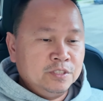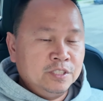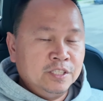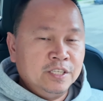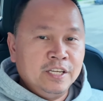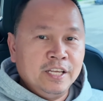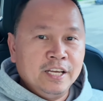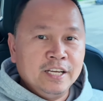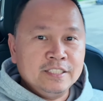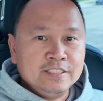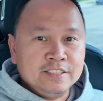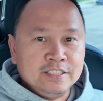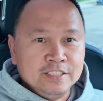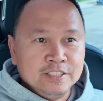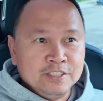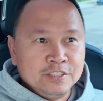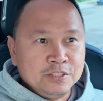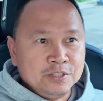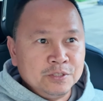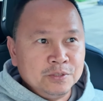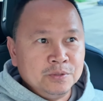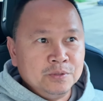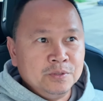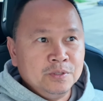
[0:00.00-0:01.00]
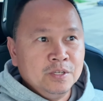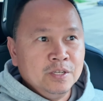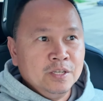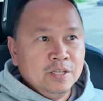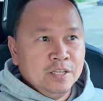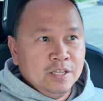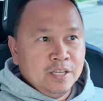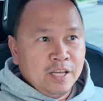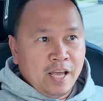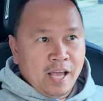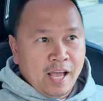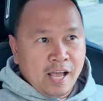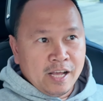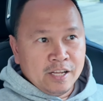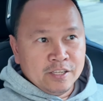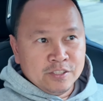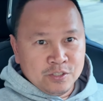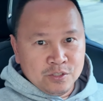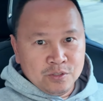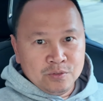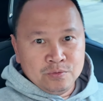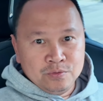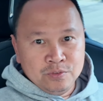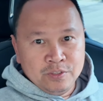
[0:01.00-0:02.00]
The next issue,
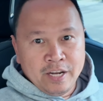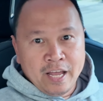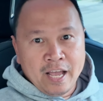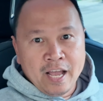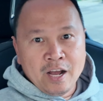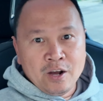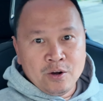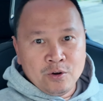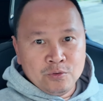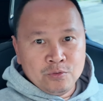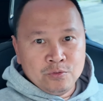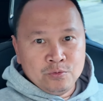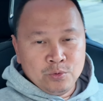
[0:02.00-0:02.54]
as of now,